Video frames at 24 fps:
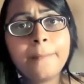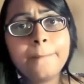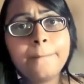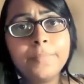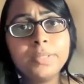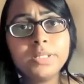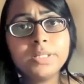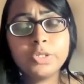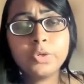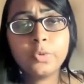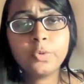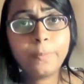
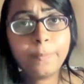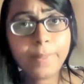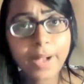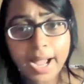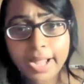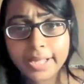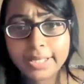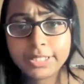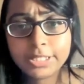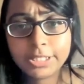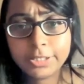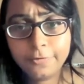So
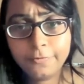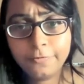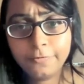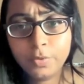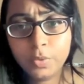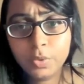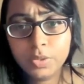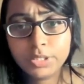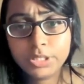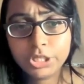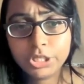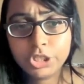by
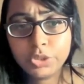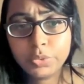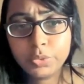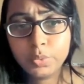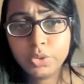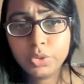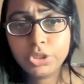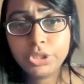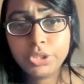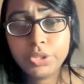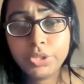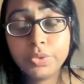default, it
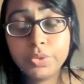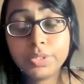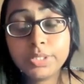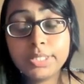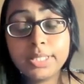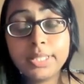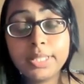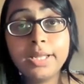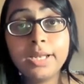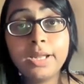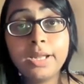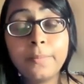would use
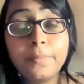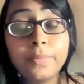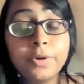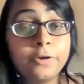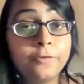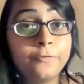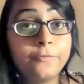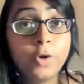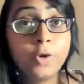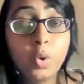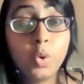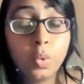the number
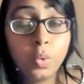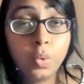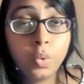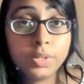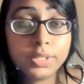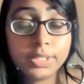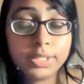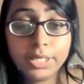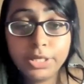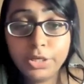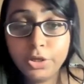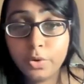of
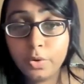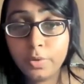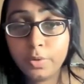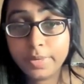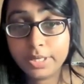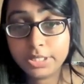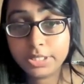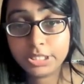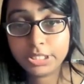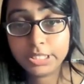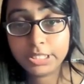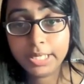cores in your
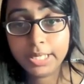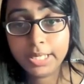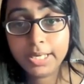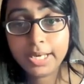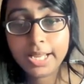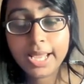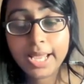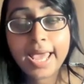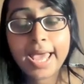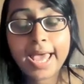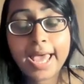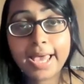
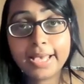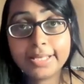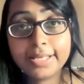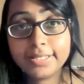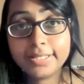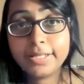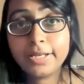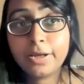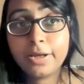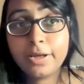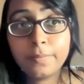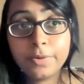machine as the
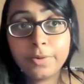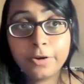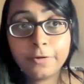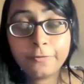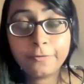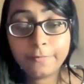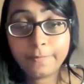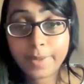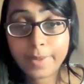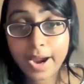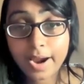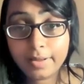number
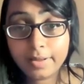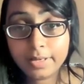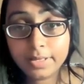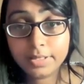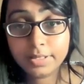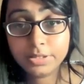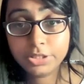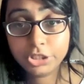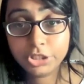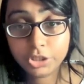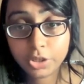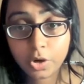of parallel
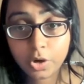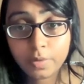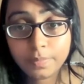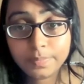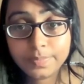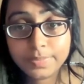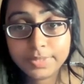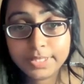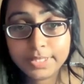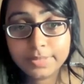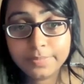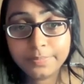
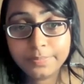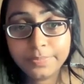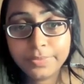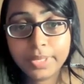jobs.